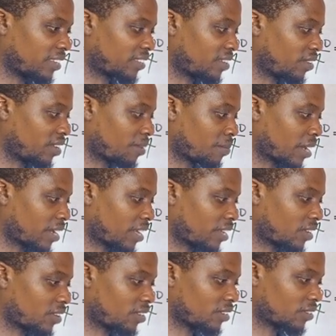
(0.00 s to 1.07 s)
is given a market
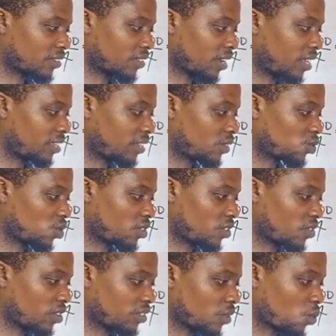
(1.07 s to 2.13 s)
increase, leading to a
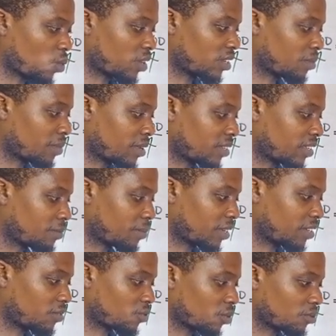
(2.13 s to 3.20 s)
decrease in quantity demanded per
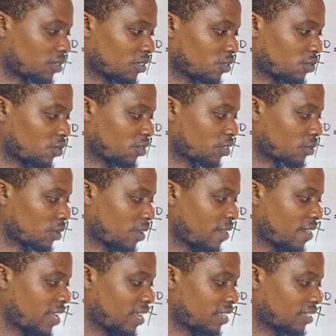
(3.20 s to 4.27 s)
day from 6 to 4.
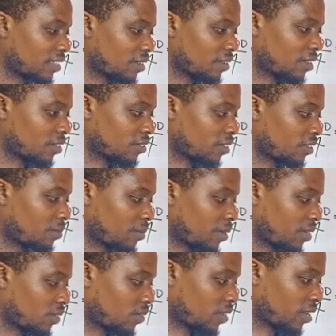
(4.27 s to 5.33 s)

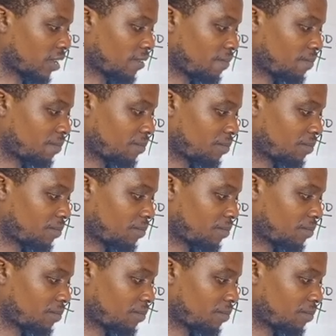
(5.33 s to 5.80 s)
Demand. Okay.